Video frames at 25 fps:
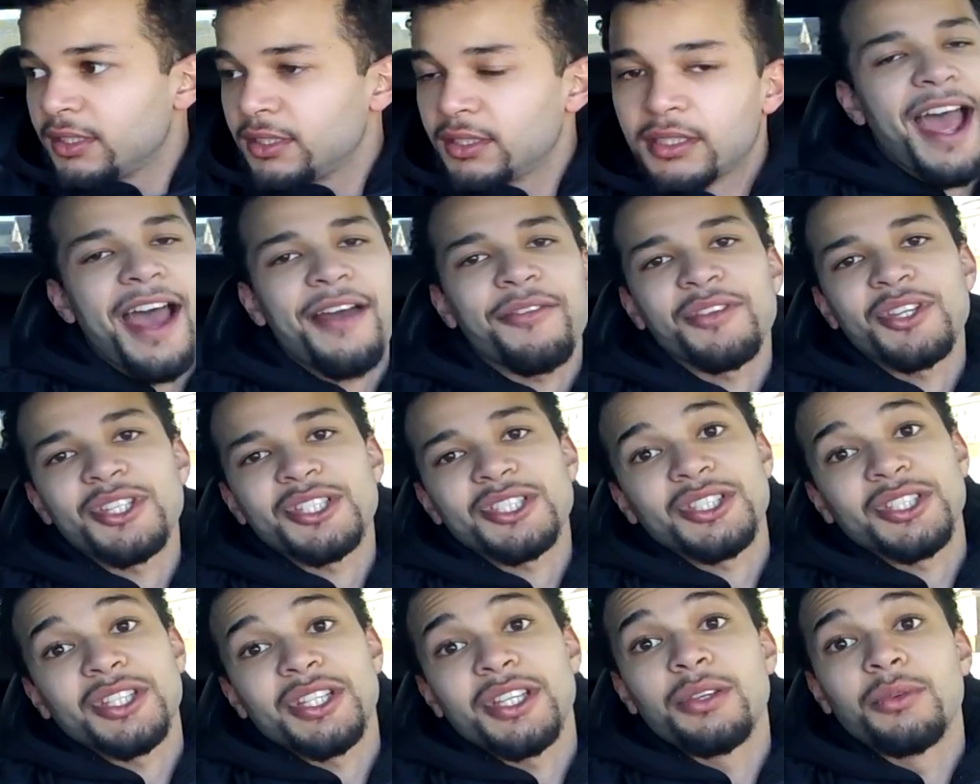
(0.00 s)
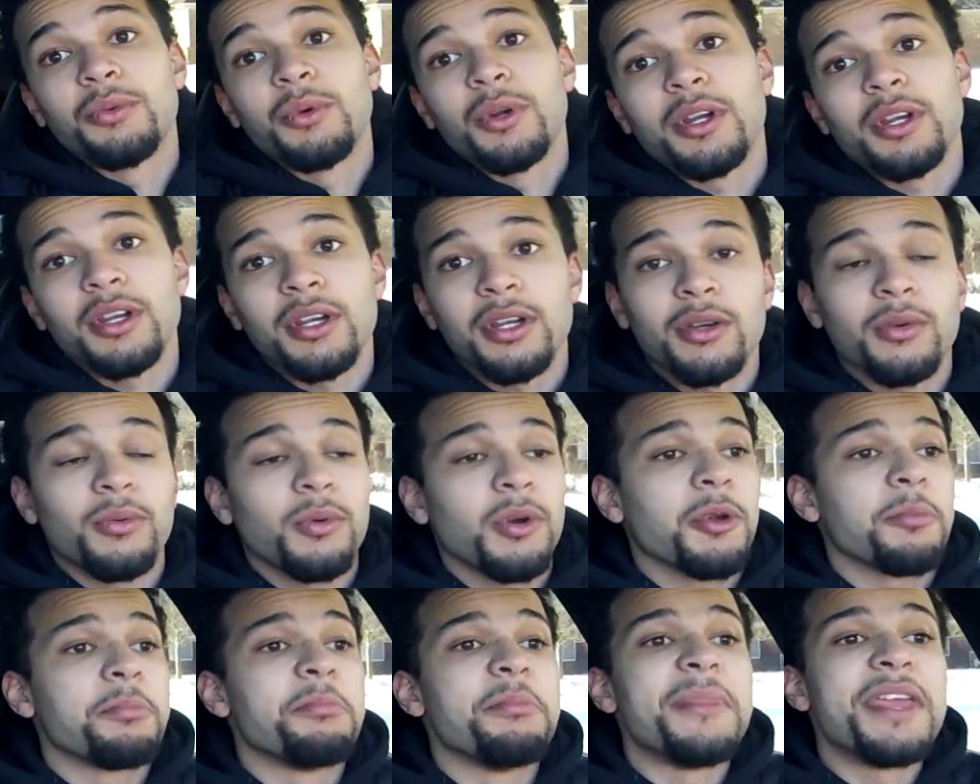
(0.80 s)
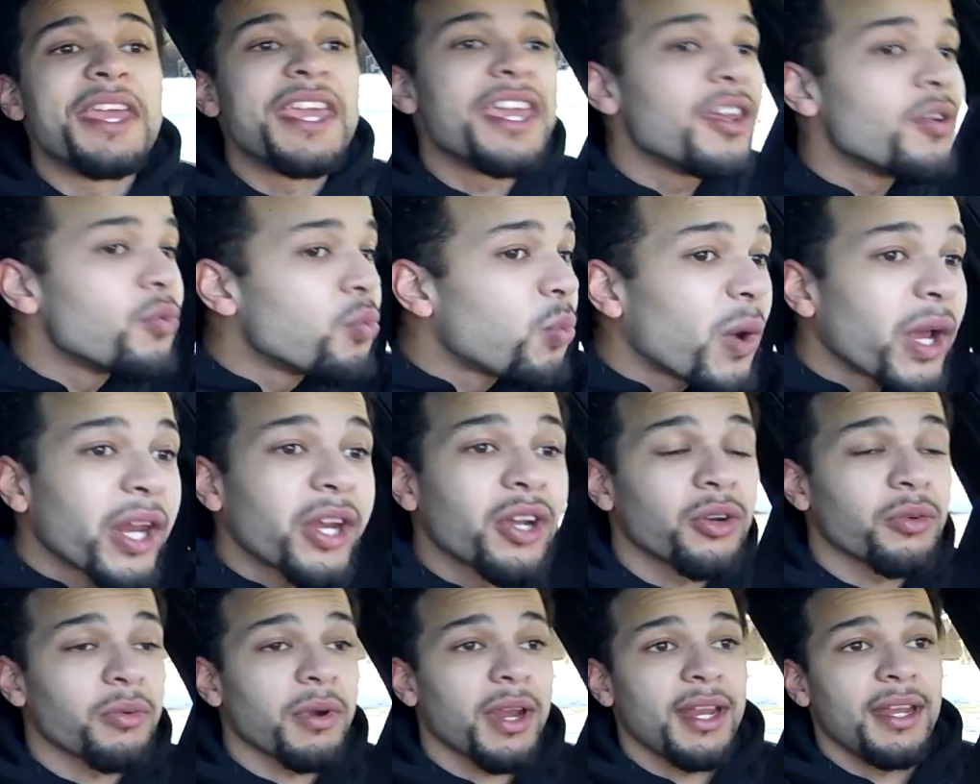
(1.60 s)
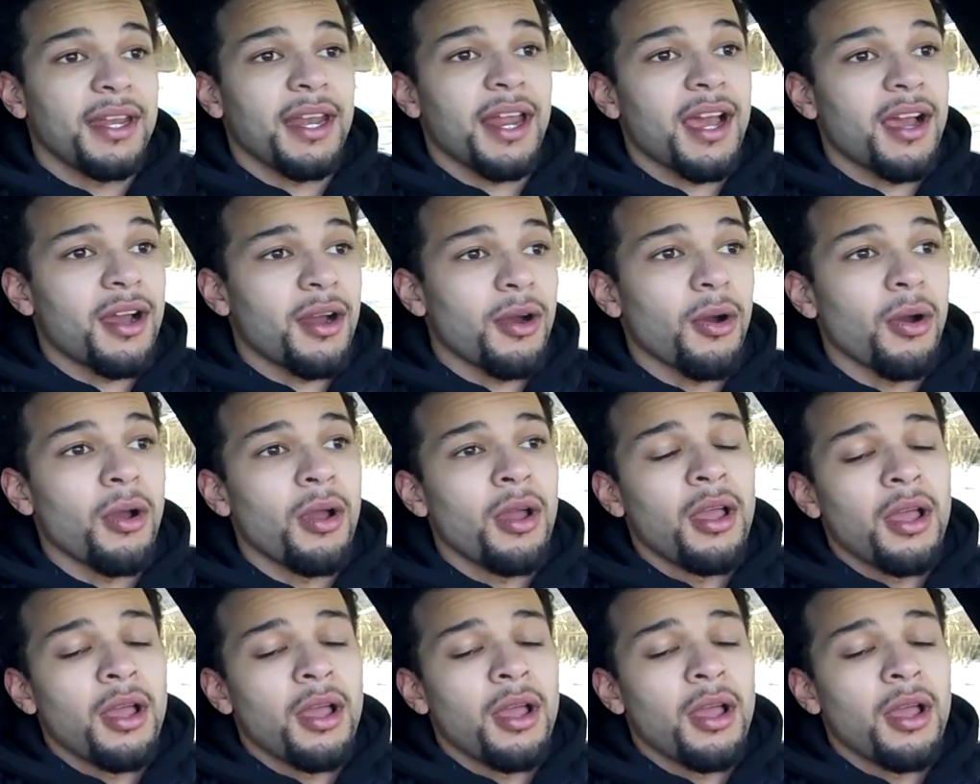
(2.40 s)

Obviously, we're mid-winter right now.